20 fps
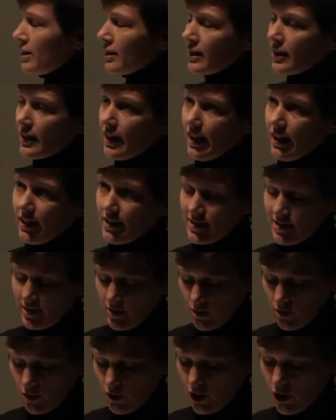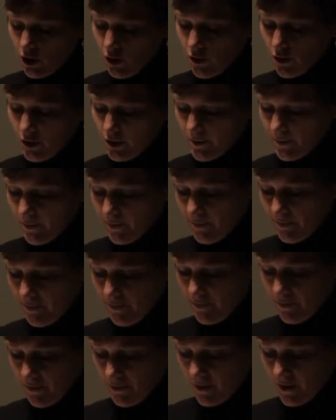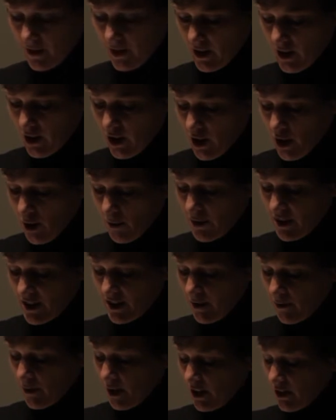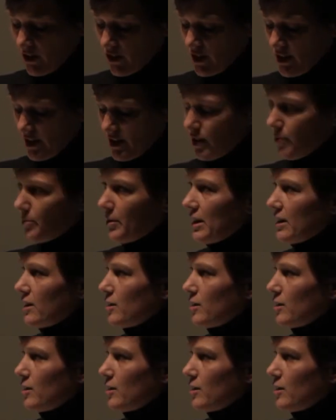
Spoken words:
gas or gold. But some countries are making